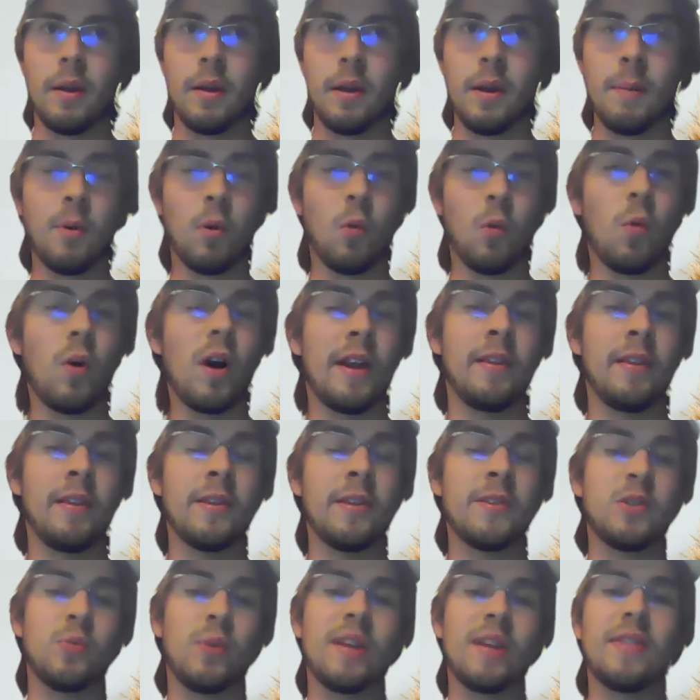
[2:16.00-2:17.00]
Number 1,
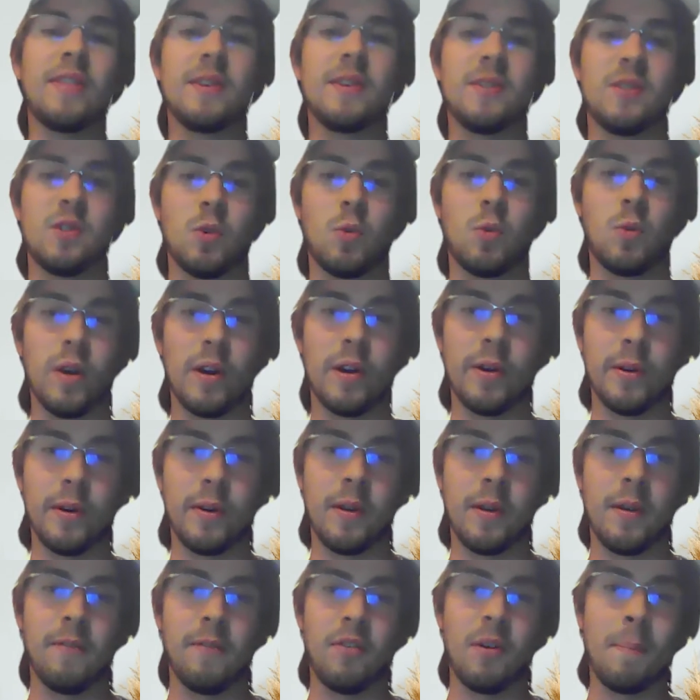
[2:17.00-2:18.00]
let's read this
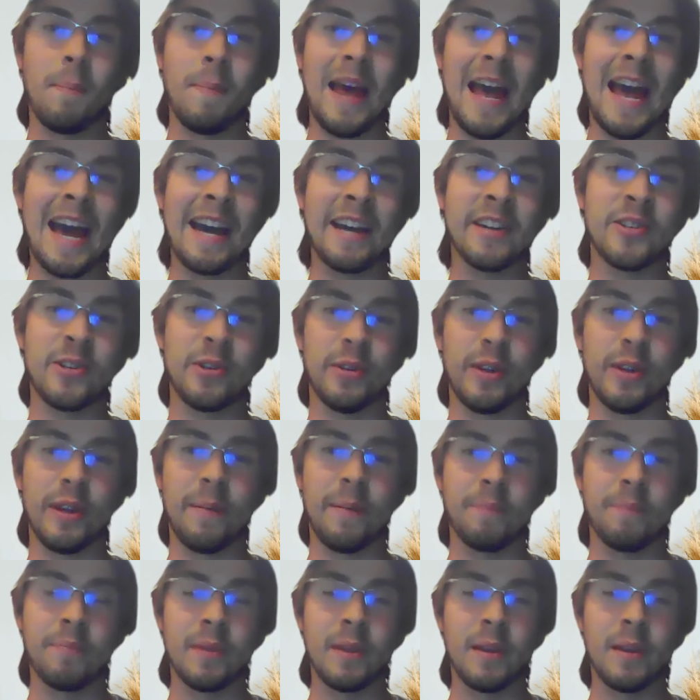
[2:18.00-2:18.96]
quote from Ashley.